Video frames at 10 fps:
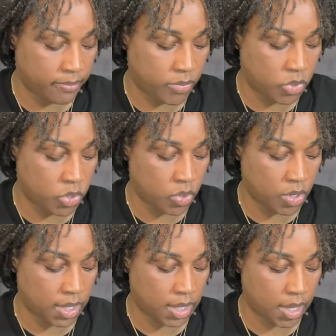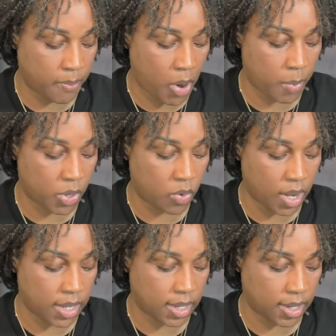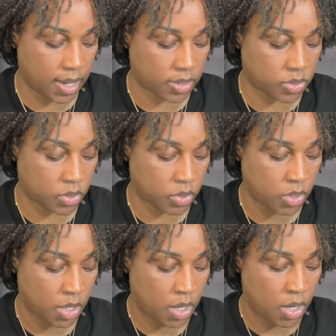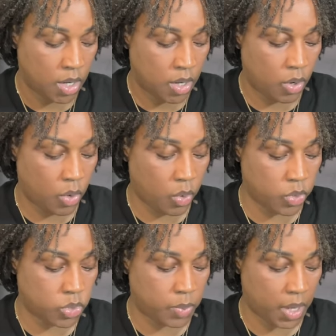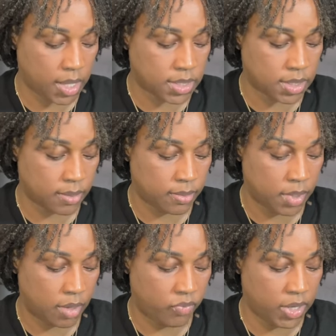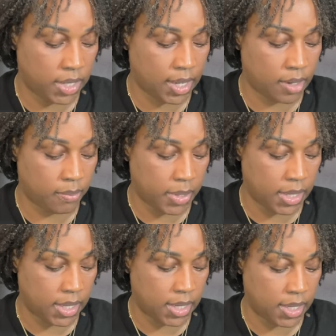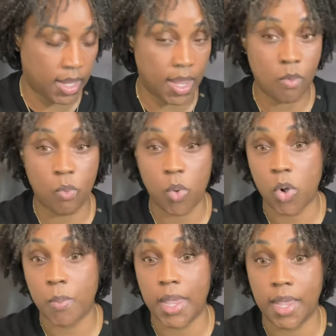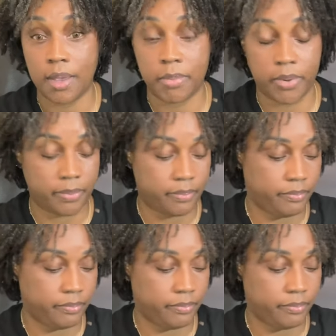you're gonna get Pomegranate Nectar, Orange Blossom, Vanilla Bean, and Warm Amber,